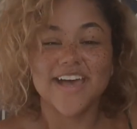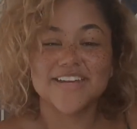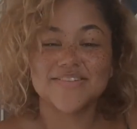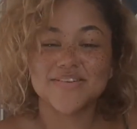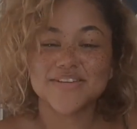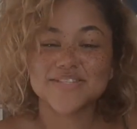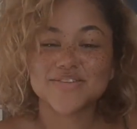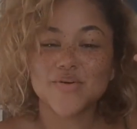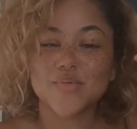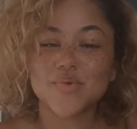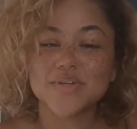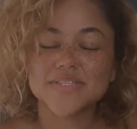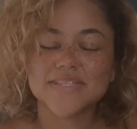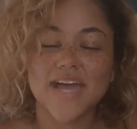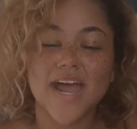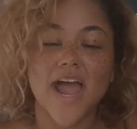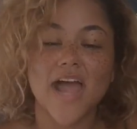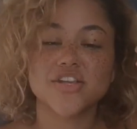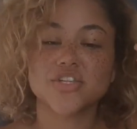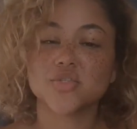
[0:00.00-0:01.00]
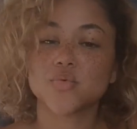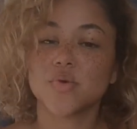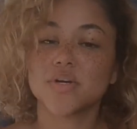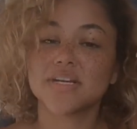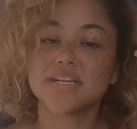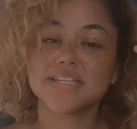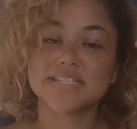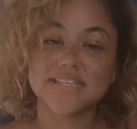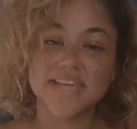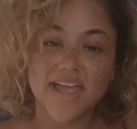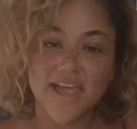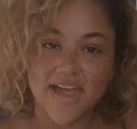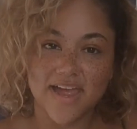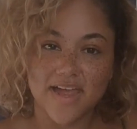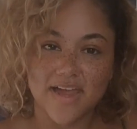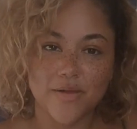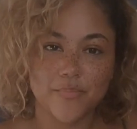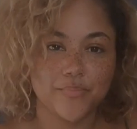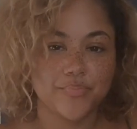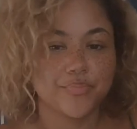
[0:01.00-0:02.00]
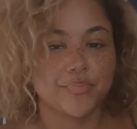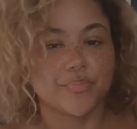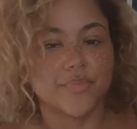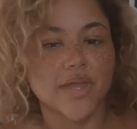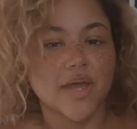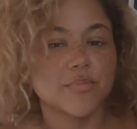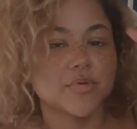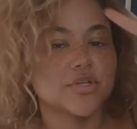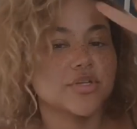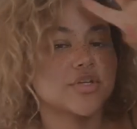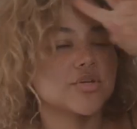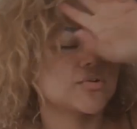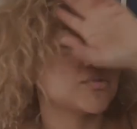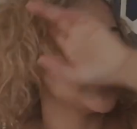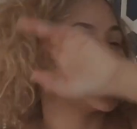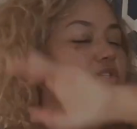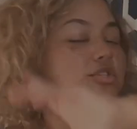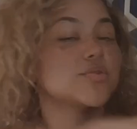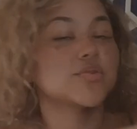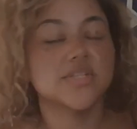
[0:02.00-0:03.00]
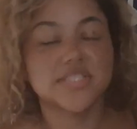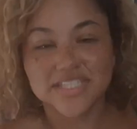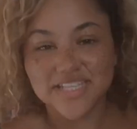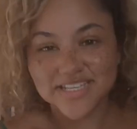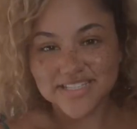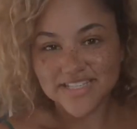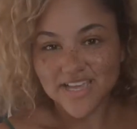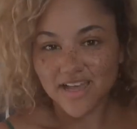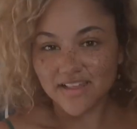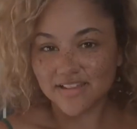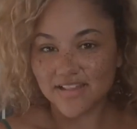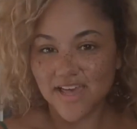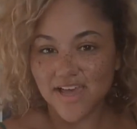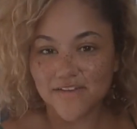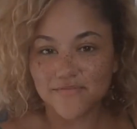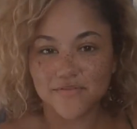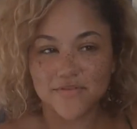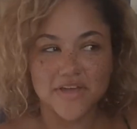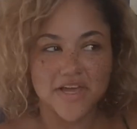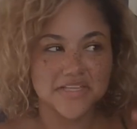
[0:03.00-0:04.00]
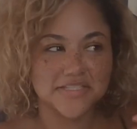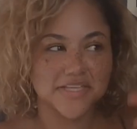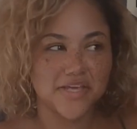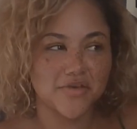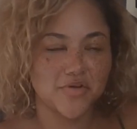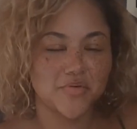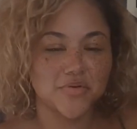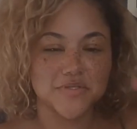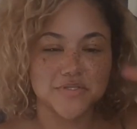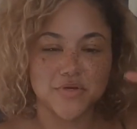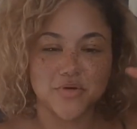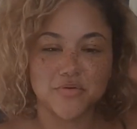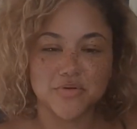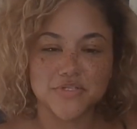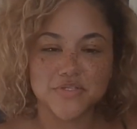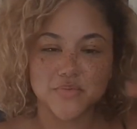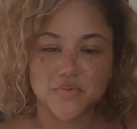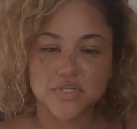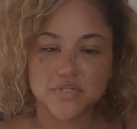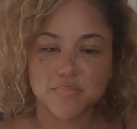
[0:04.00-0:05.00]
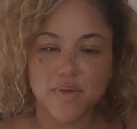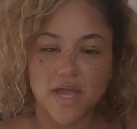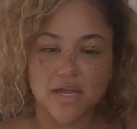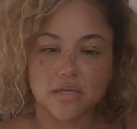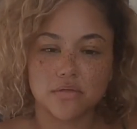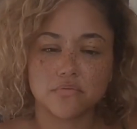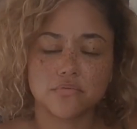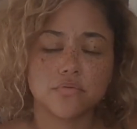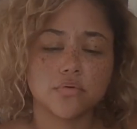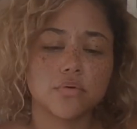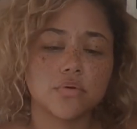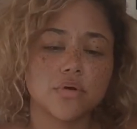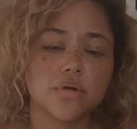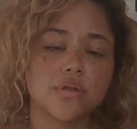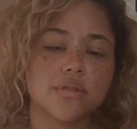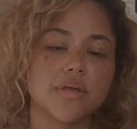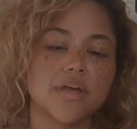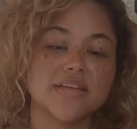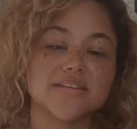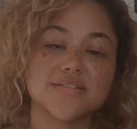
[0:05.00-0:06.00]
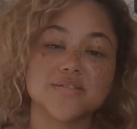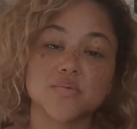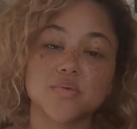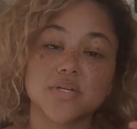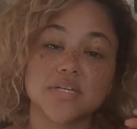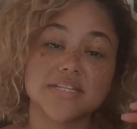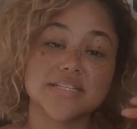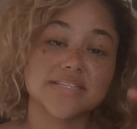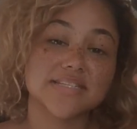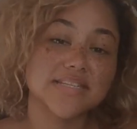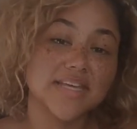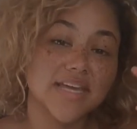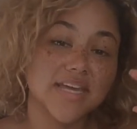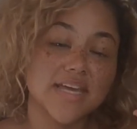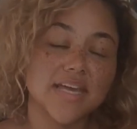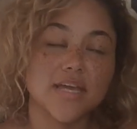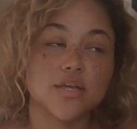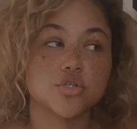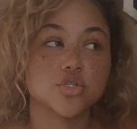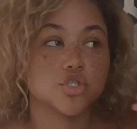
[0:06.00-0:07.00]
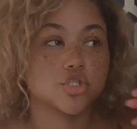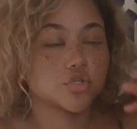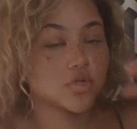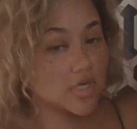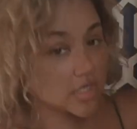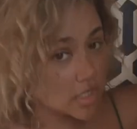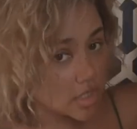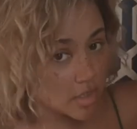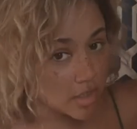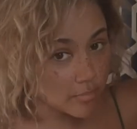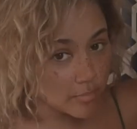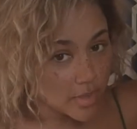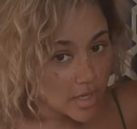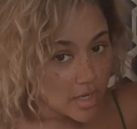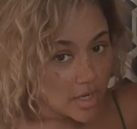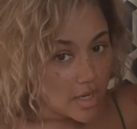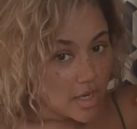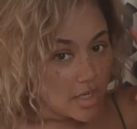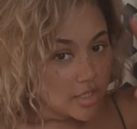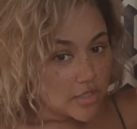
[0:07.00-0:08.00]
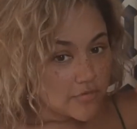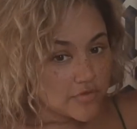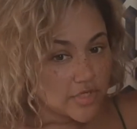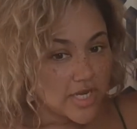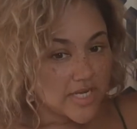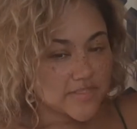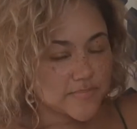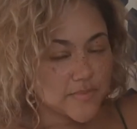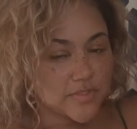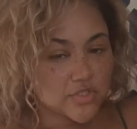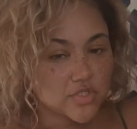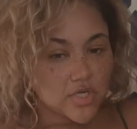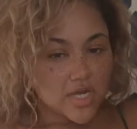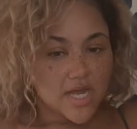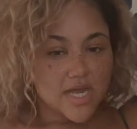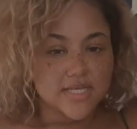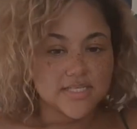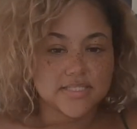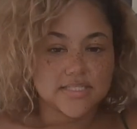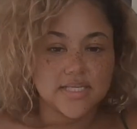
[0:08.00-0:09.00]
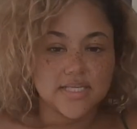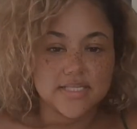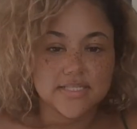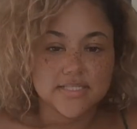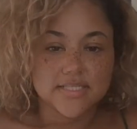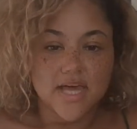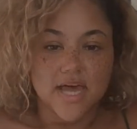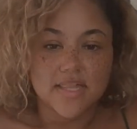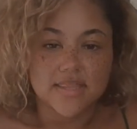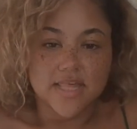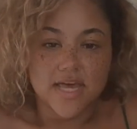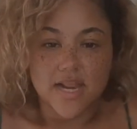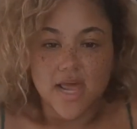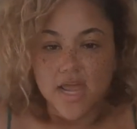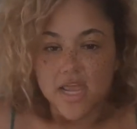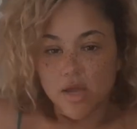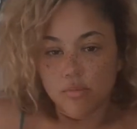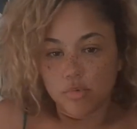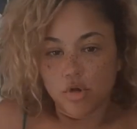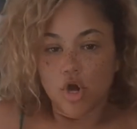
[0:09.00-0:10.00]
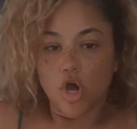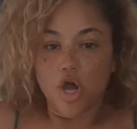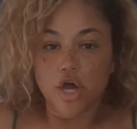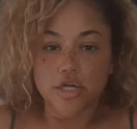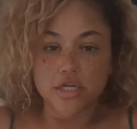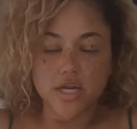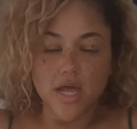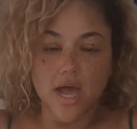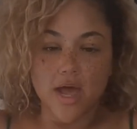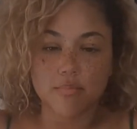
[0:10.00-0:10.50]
Anyways, ¿cómo están? I just wanted to say hey. I'm going to go and do a TikTok live as I always go and switch back and forth. I just wanted to say straight up, love you guys, miss you guys. It's not that I am gone.